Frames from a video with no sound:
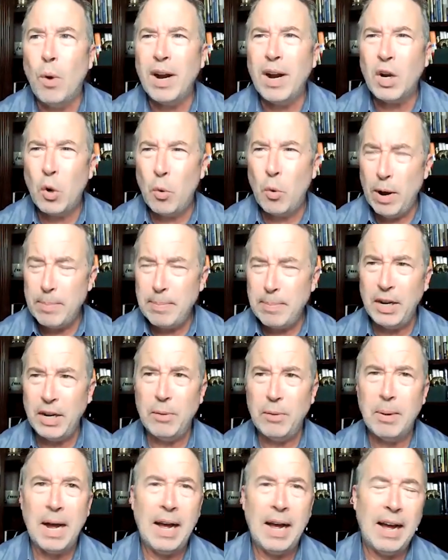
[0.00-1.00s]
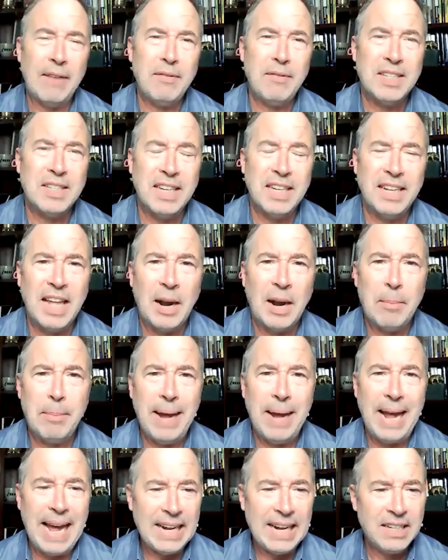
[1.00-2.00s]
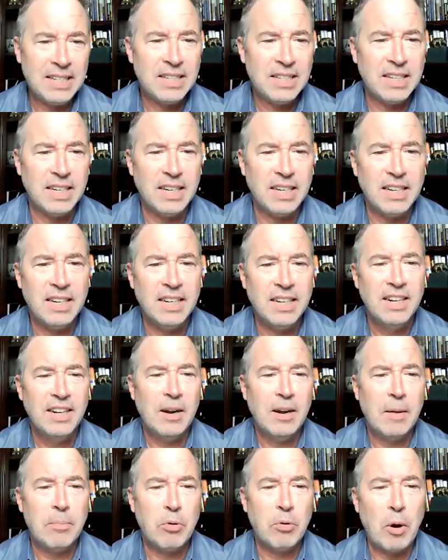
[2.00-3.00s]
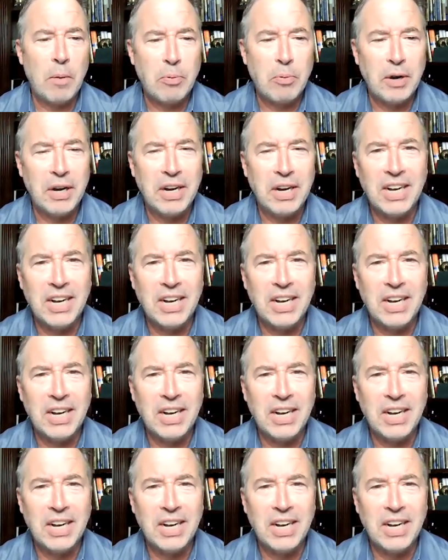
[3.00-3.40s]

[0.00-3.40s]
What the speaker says: equipment are you buying? Obviously, a lot of mats and appropriate